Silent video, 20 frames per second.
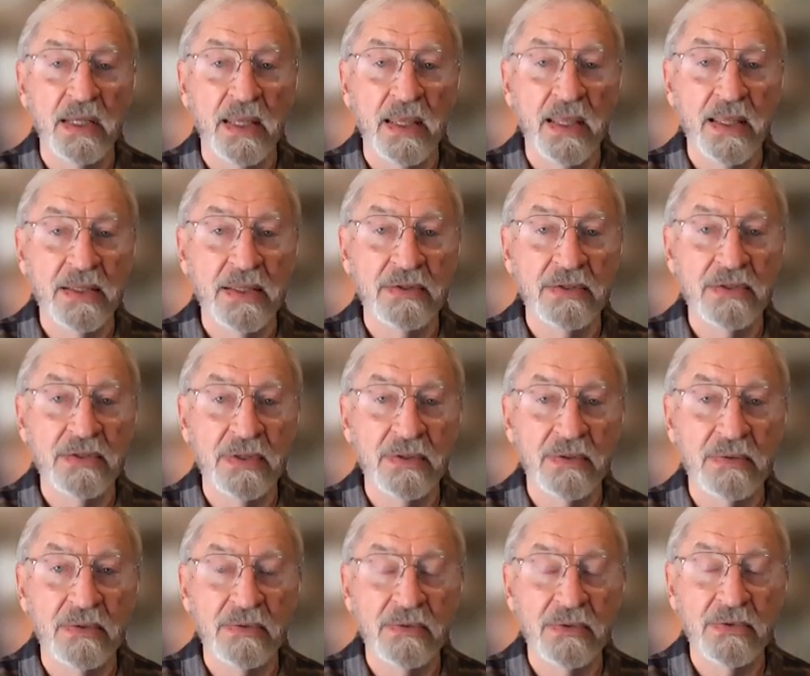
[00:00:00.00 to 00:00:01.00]
And
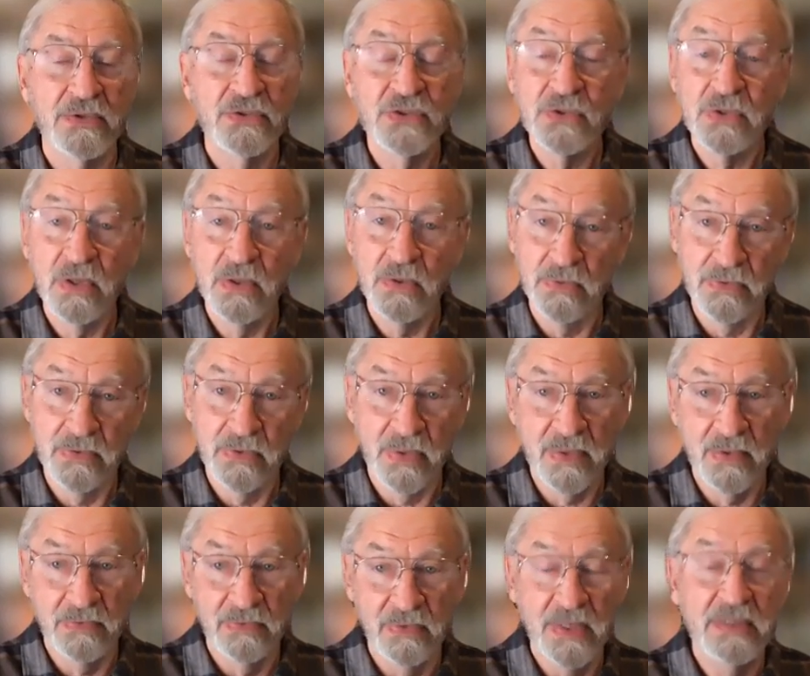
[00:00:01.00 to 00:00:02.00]

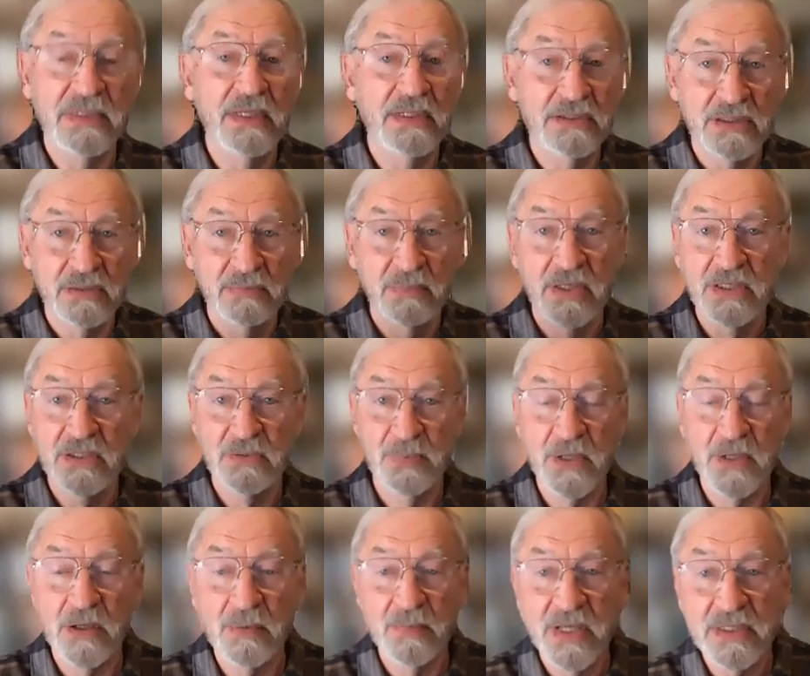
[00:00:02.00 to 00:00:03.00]
then they did some
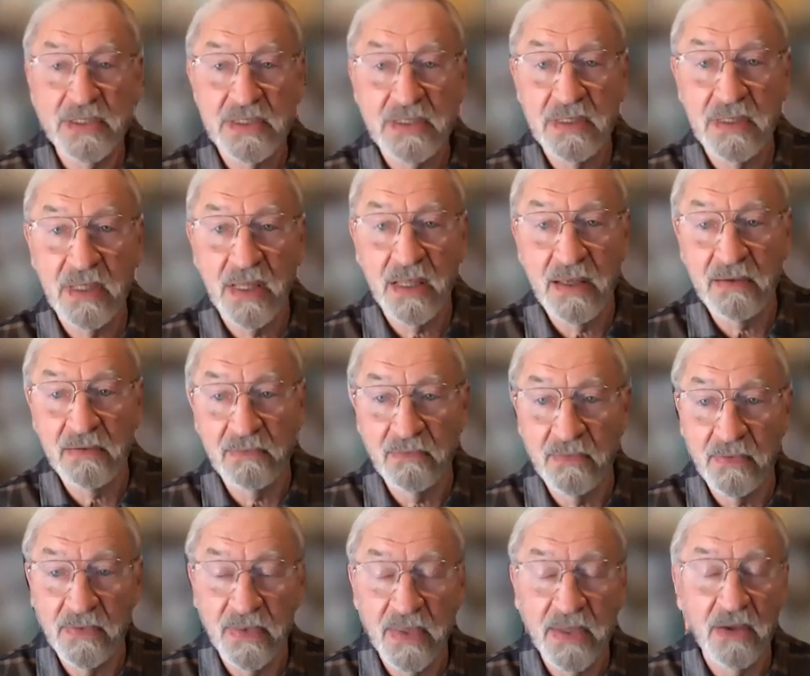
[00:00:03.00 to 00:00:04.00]
experiments, and
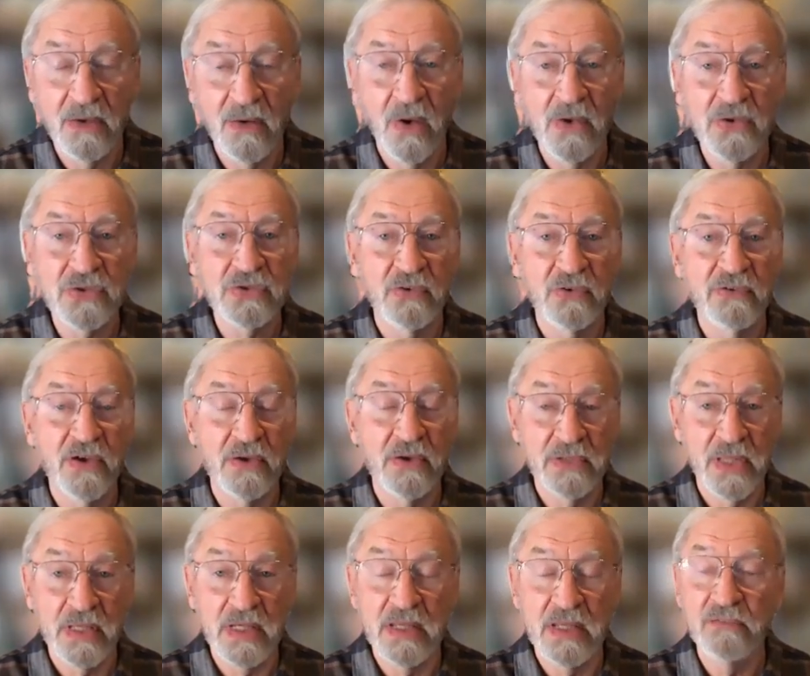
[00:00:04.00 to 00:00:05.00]
they also
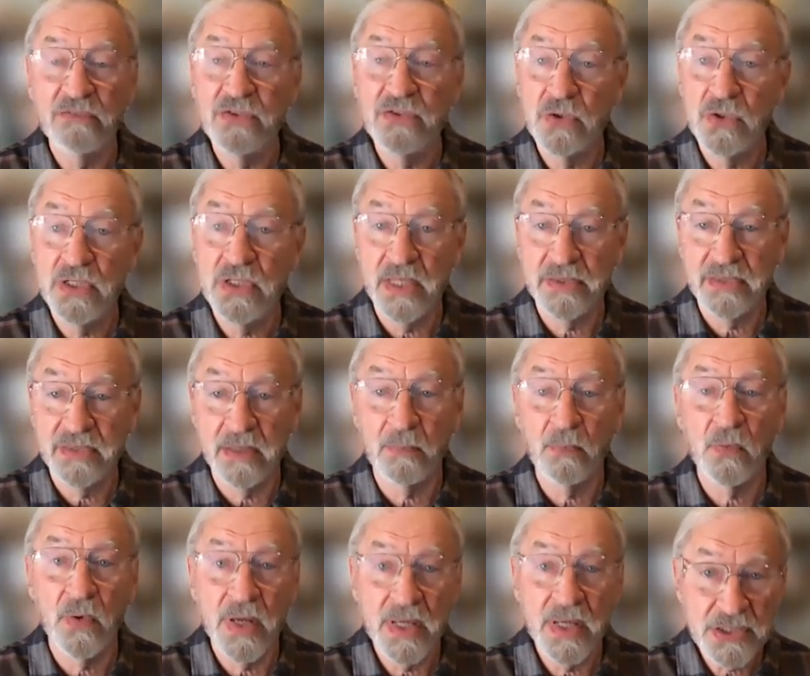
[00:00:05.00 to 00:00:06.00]
found that if you get
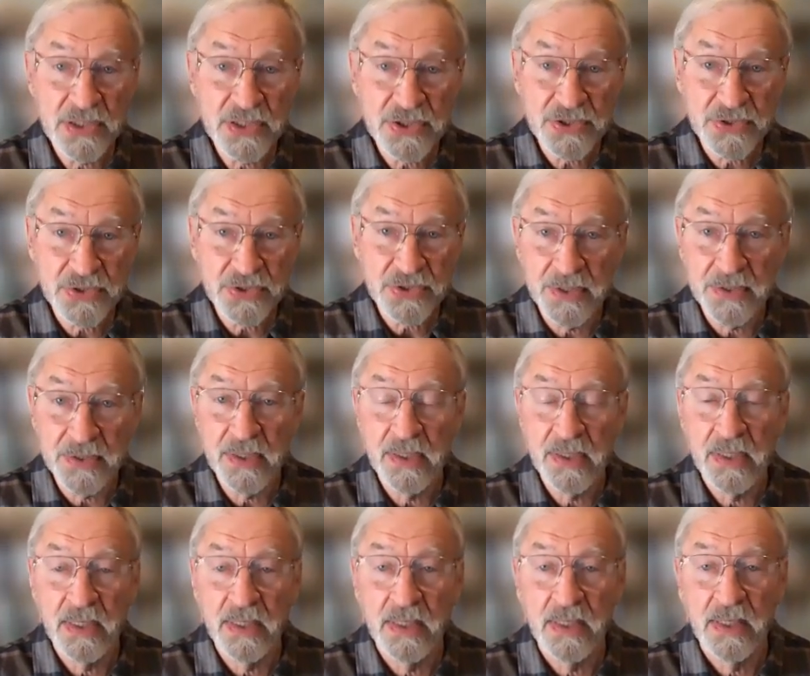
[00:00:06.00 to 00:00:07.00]
them registered,
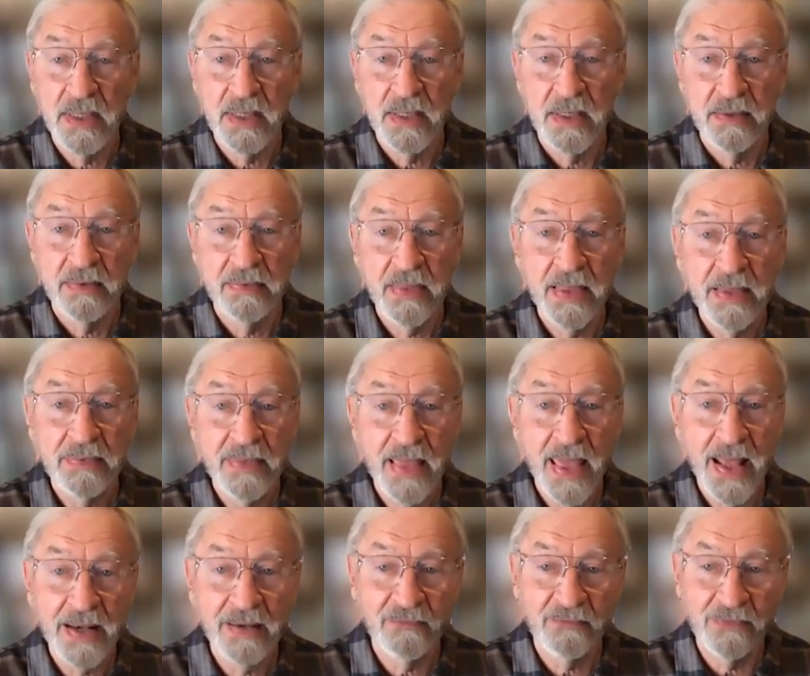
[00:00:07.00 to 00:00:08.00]
then
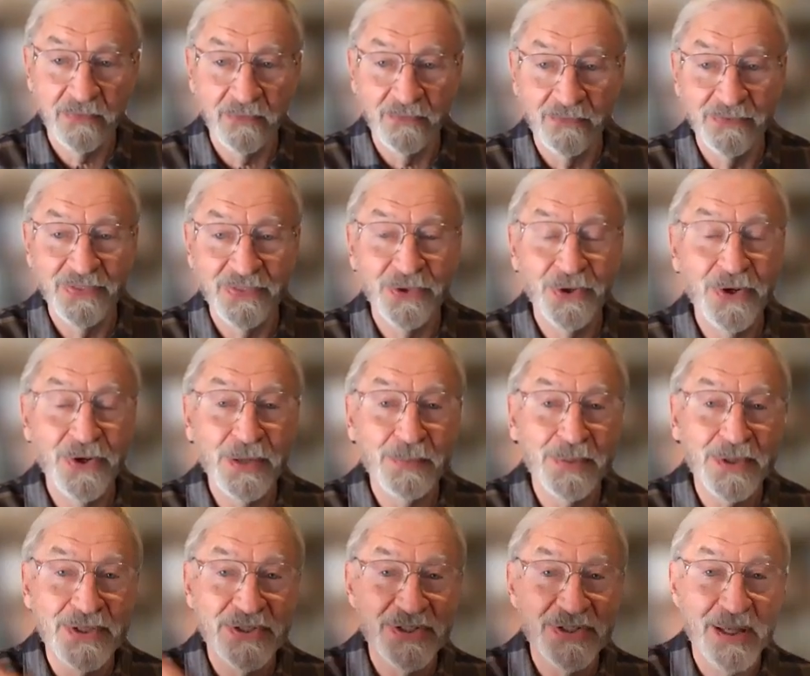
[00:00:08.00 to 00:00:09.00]
that
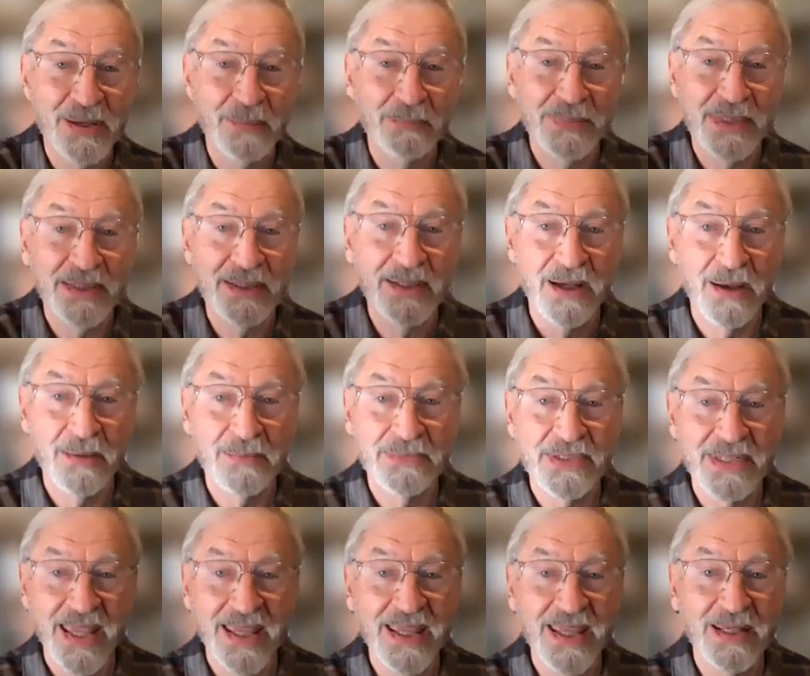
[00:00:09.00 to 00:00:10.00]
30%
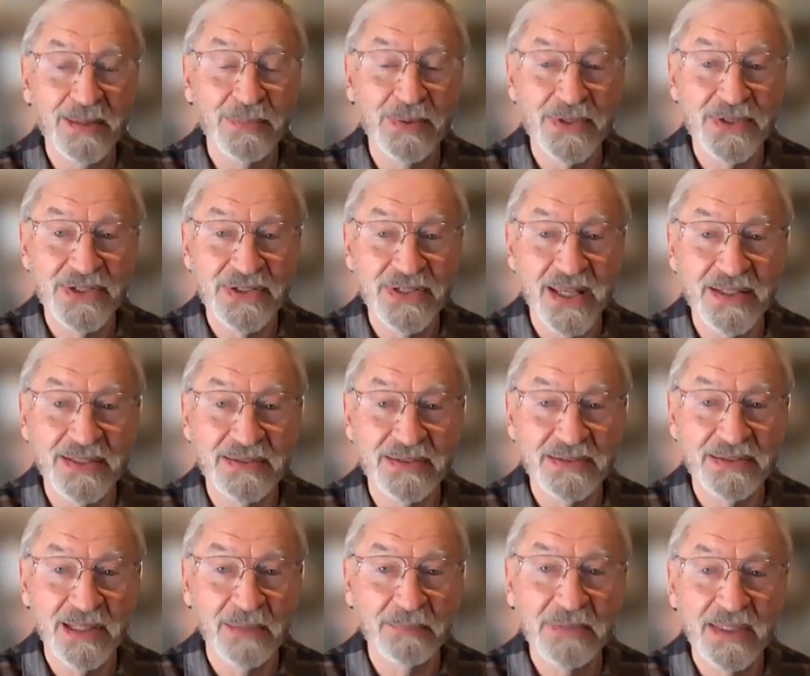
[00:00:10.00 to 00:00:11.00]
becomes 80%,
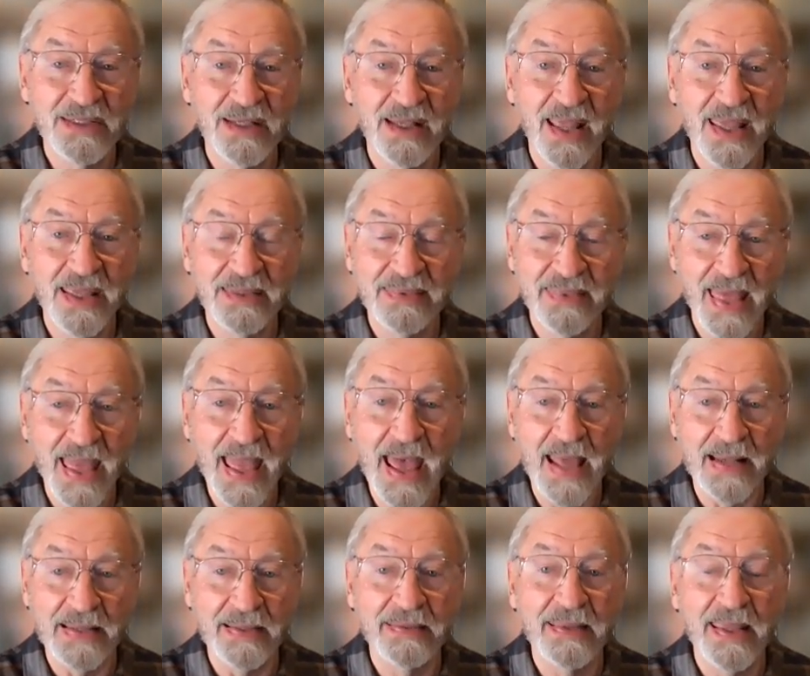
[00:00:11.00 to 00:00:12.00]
something like
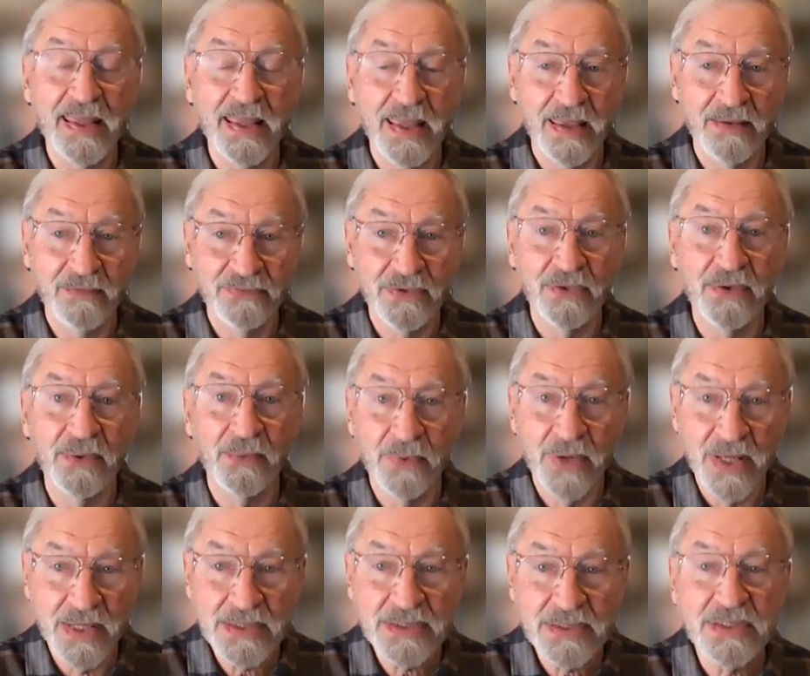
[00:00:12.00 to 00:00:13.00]
that. If they're
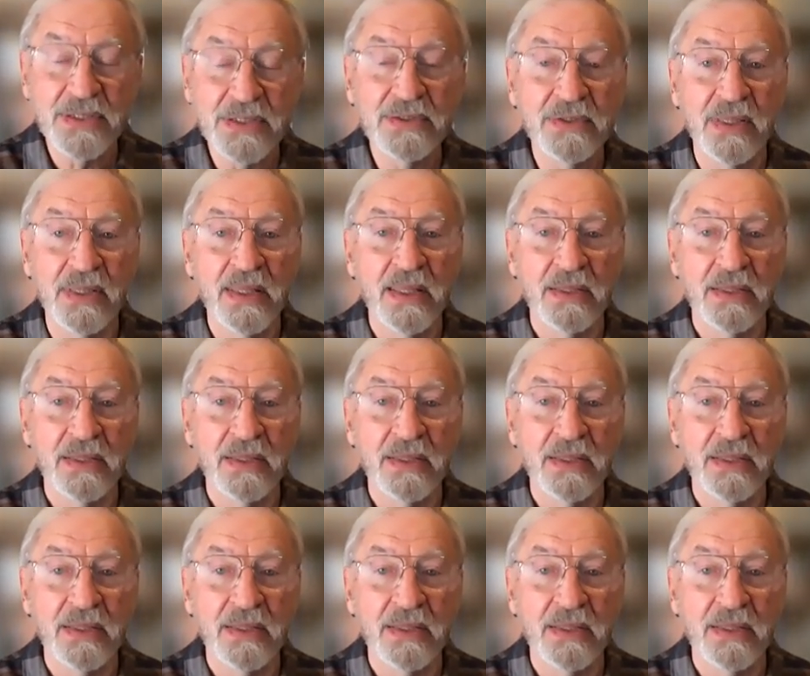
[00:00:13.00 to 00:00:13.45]
registered,